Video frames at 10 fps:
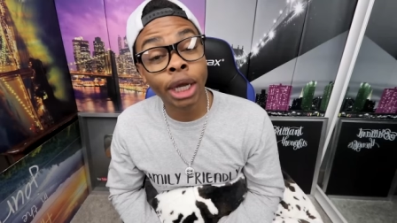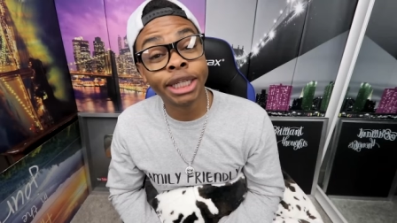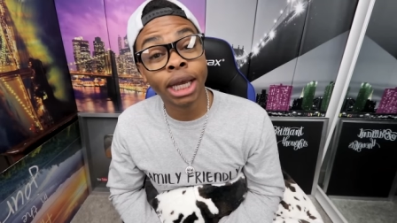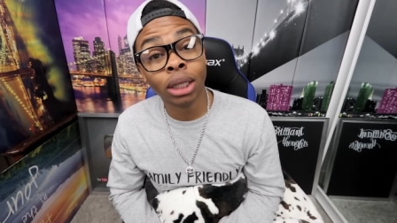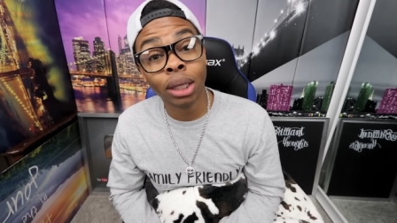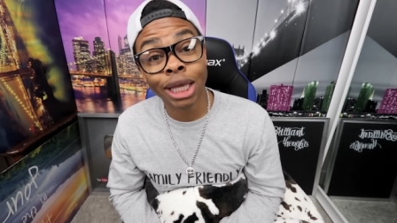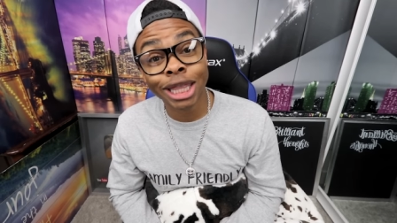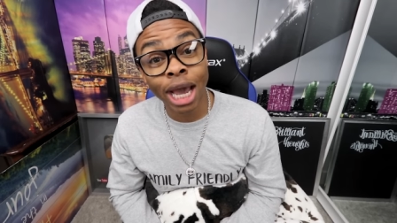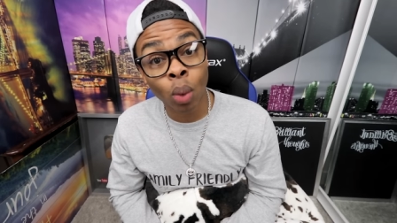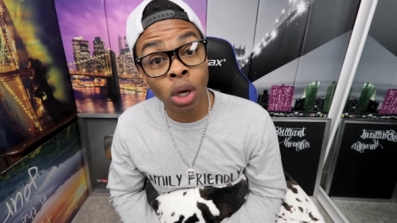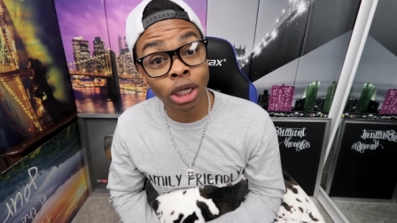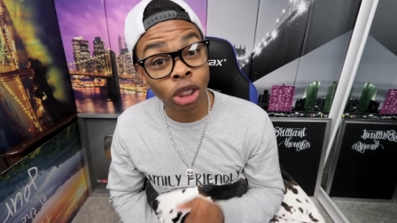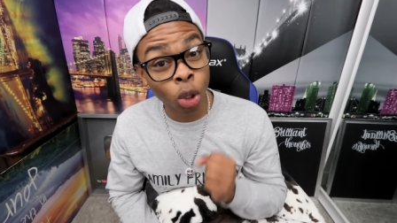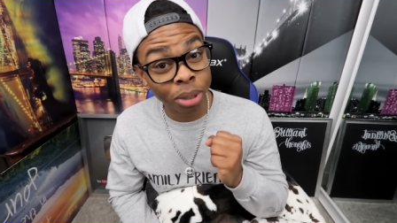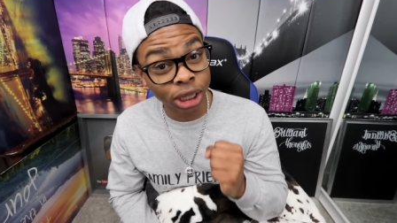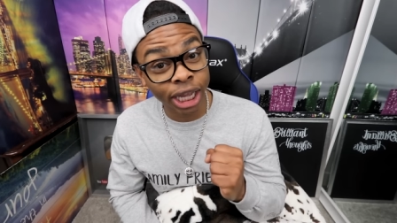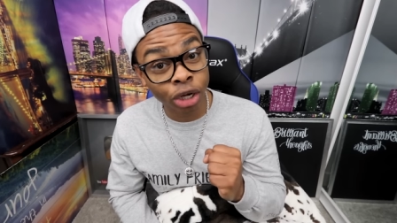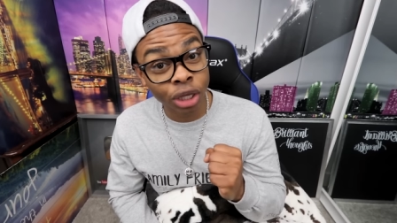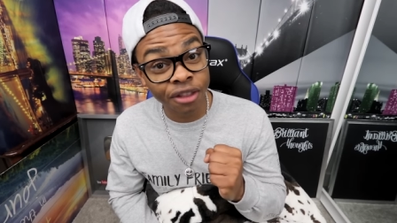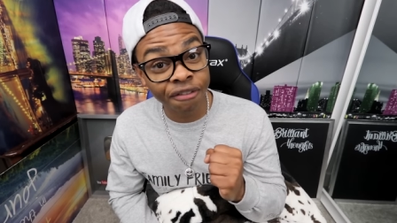gonna take a look at that one a little bit
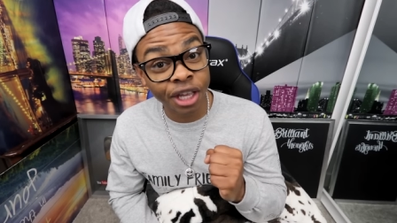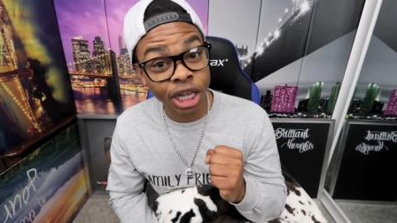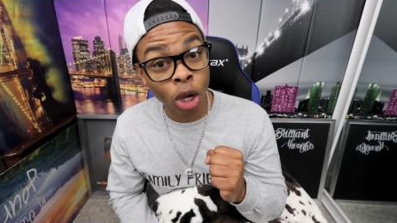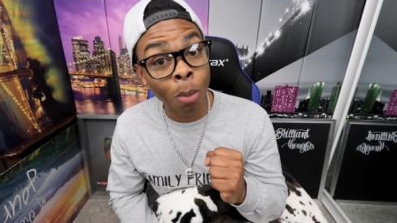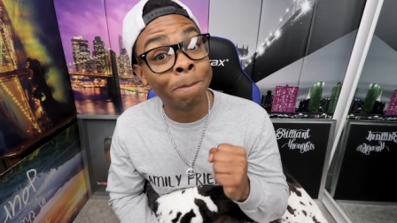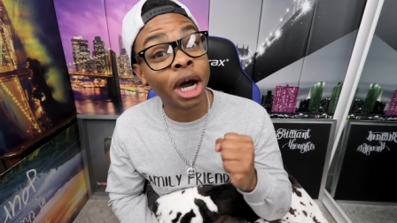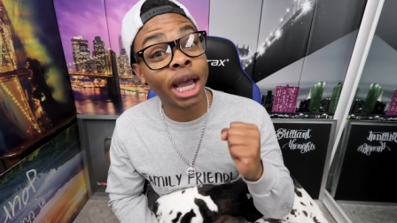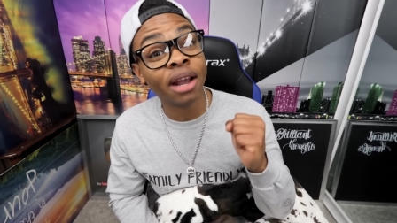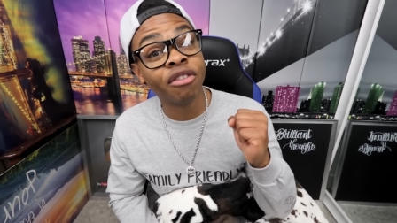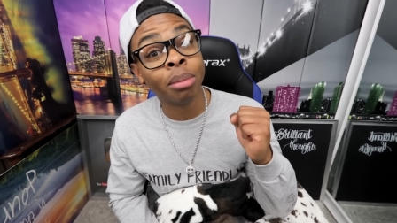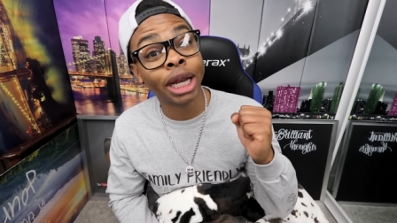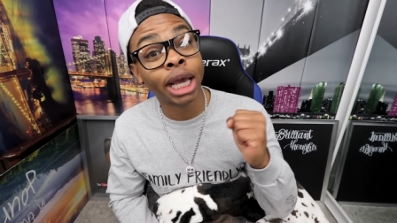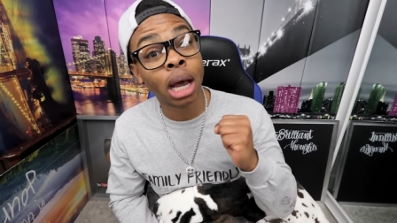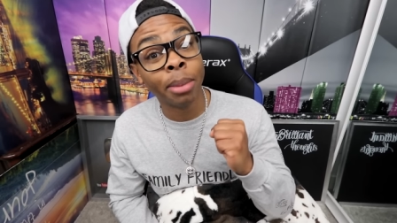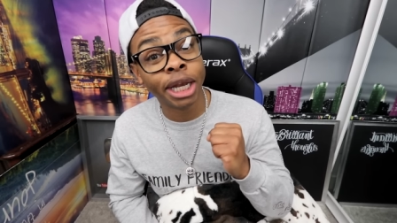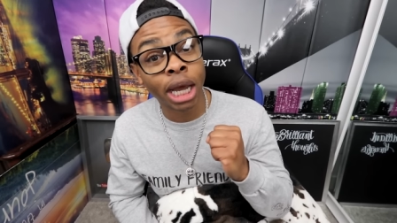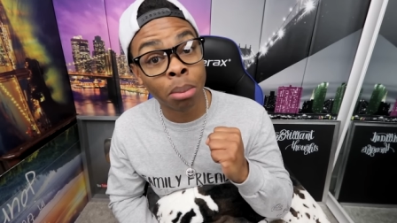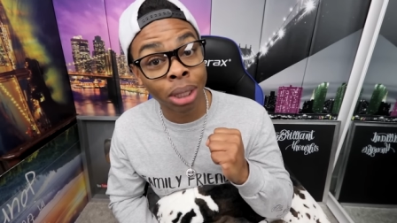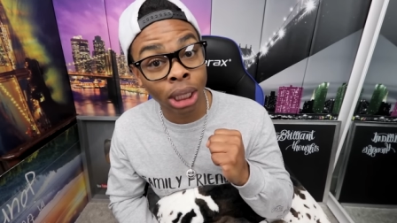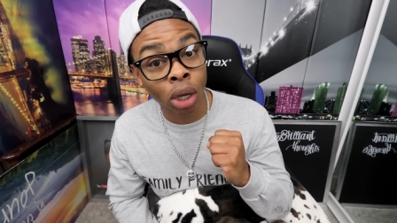later in the video, but everybody comment
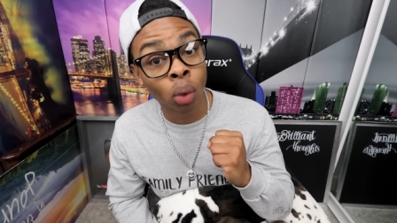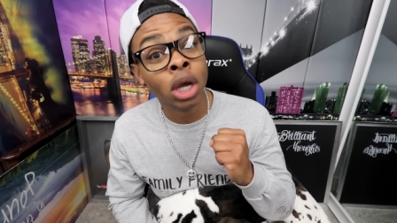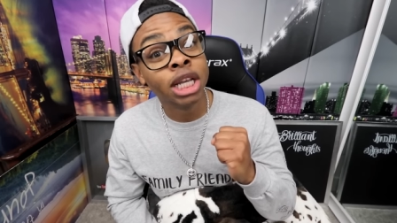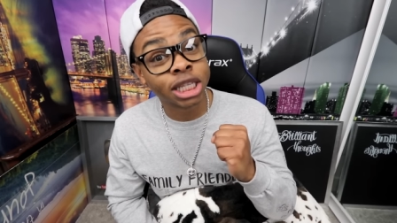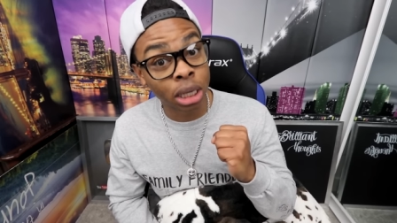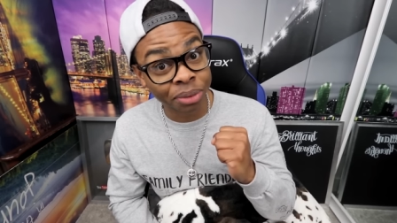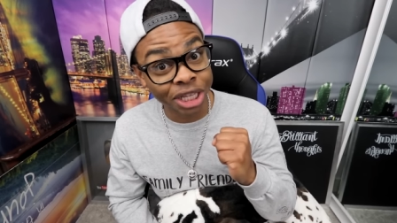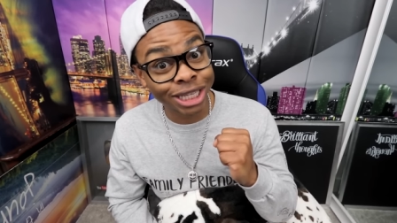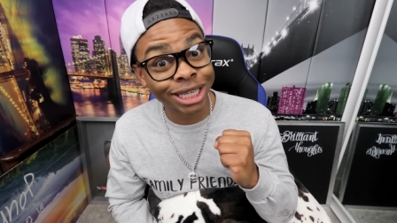down below something